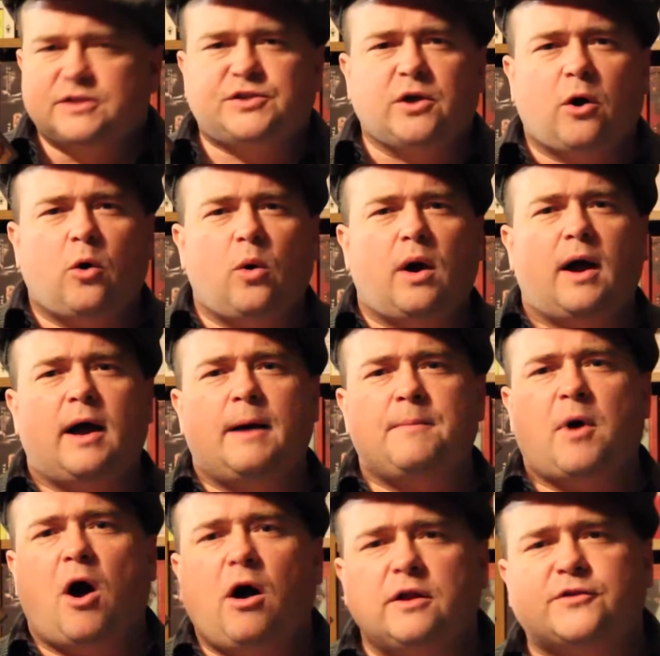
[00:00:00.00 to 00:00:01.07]
So,
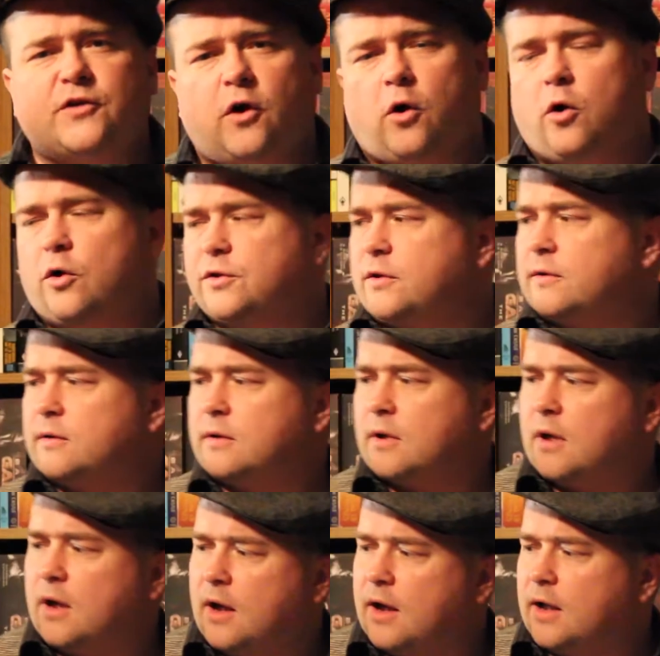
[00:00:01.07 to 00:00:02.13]
um, all told,
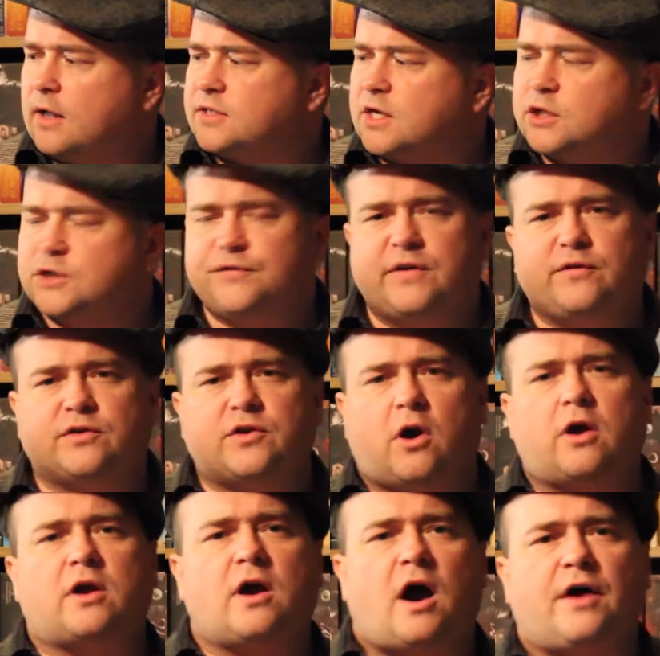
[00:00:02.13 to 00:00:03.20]
uh, Touch of Evil
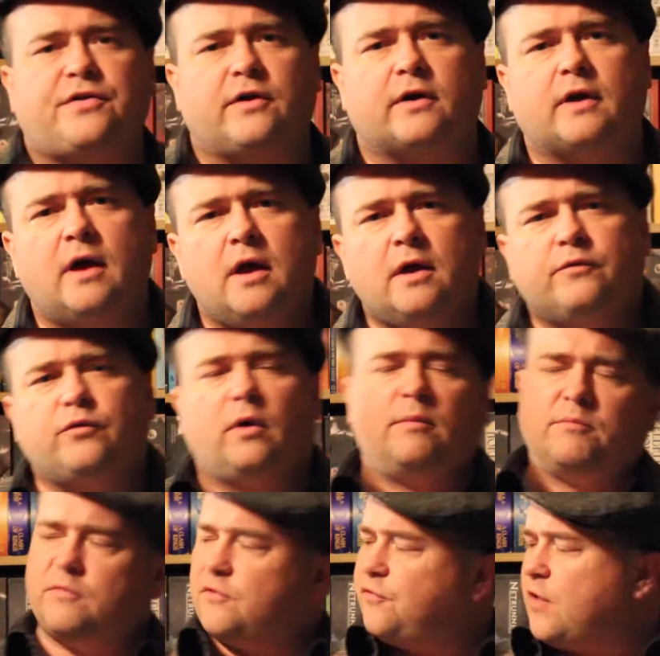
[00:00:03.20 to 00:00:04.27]
Dark Gothic
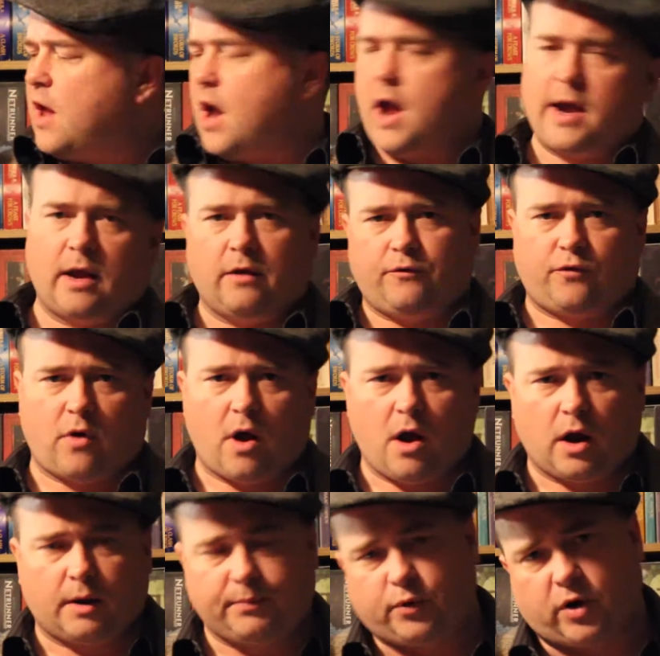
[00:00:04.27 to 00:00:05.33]
from Flying
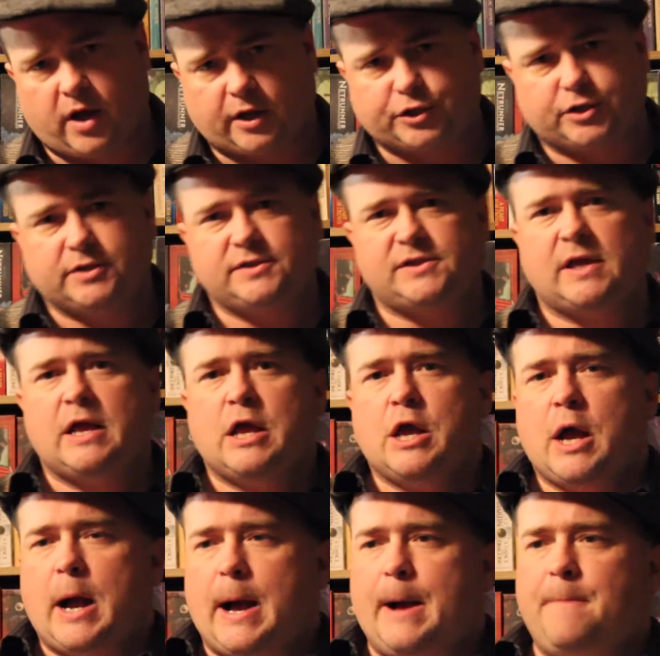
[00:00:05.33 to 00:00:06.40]
Frog Productions
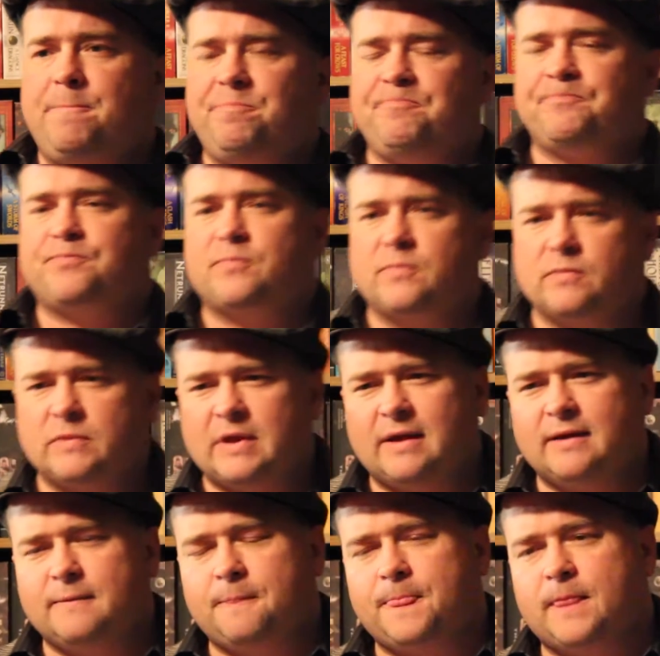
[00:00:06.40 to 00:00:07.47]
um,
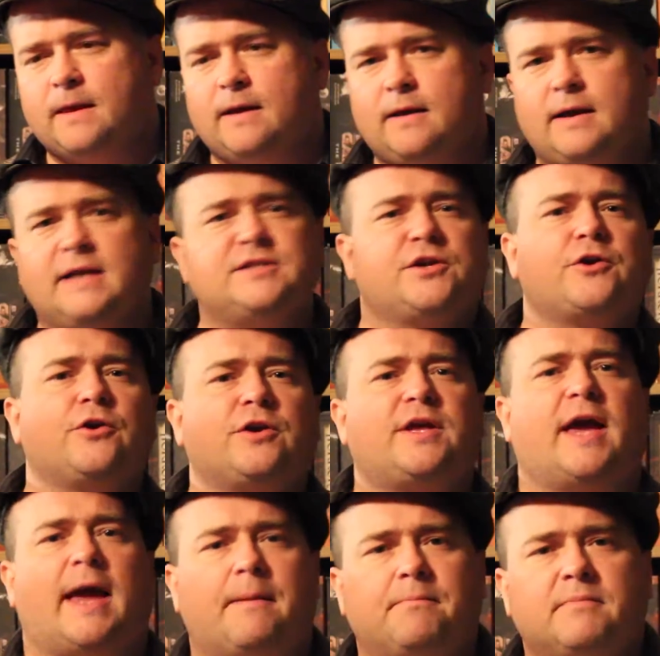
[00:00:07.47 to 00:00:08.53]
is a good
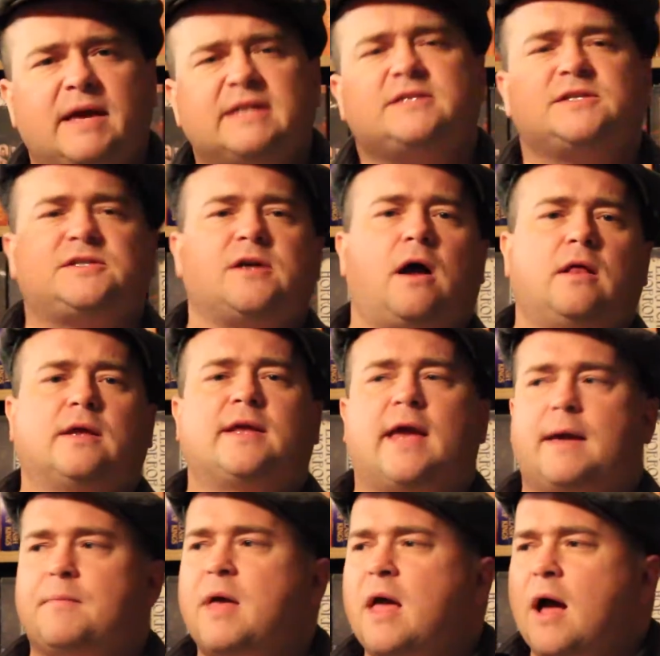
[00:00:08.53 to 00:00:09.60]
game. It's a solid
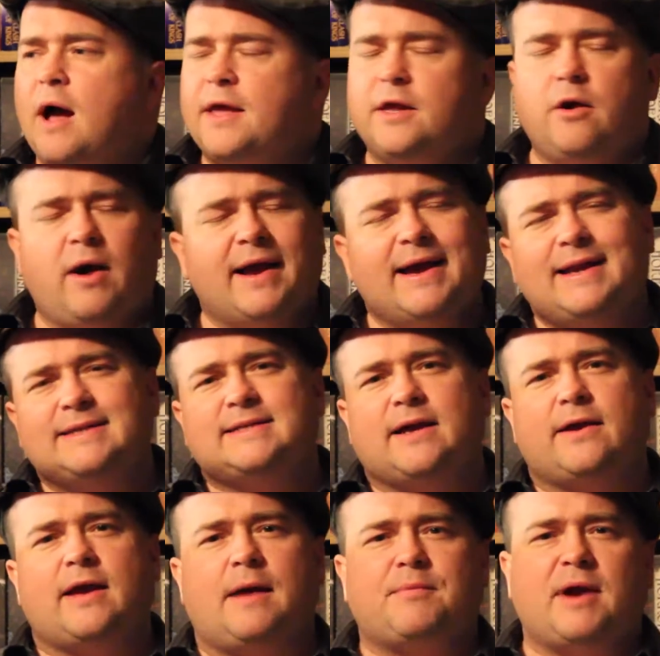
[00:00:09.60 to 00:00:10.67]
game. You know, I got to
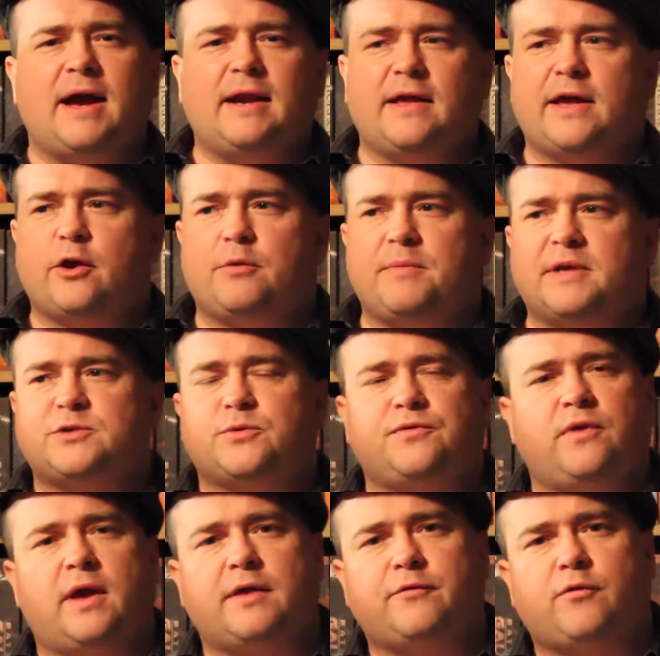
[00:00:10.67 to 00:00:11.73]
tell you, I'm kind of hit or miss with Flying